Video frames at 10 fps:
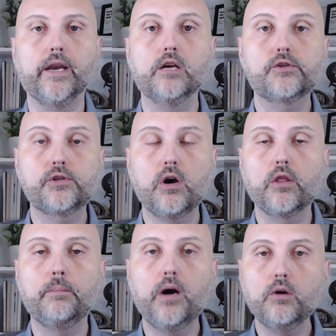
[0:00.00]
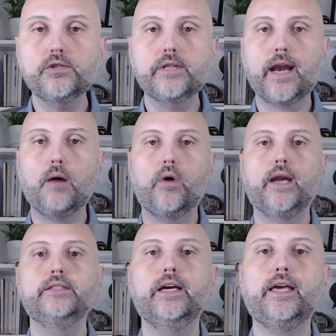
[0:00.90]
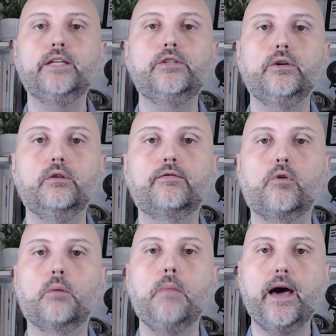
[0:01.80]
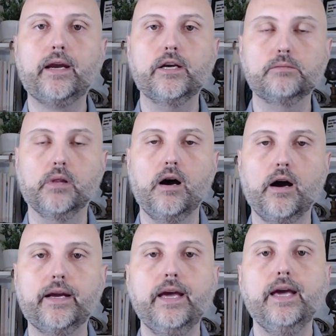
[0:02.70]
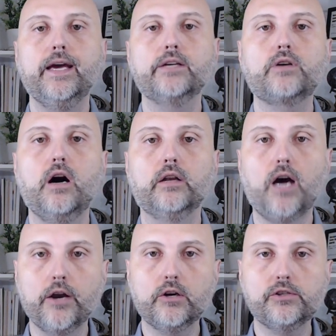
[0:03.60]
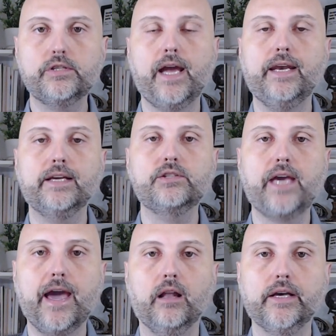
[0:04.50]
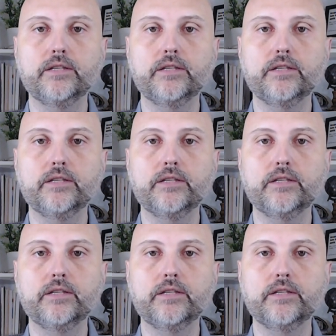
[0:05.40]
So the post that I want to dig into for Monica's blog is called Understanding Scale is